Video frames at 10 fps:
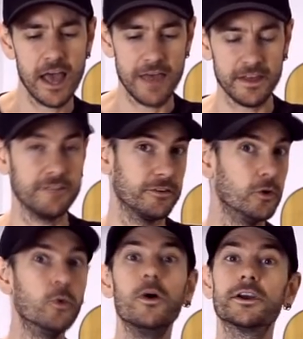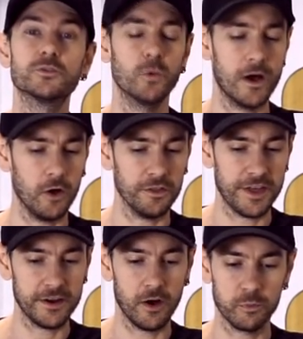And then if it all works well,
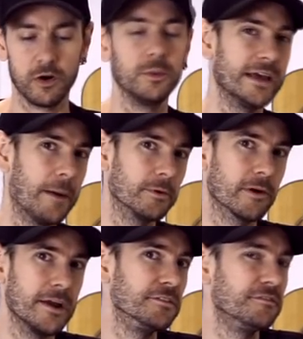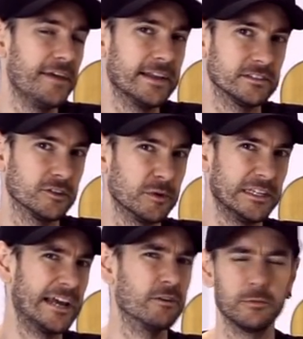then I'll probably upgrade the fans a little bit
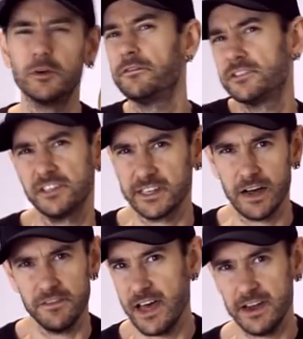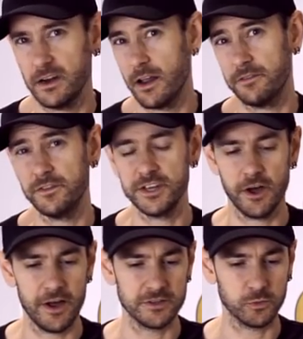later. And we'll obviously cover that in another
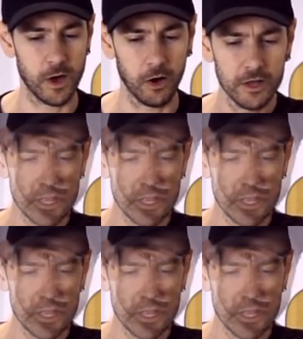video as well.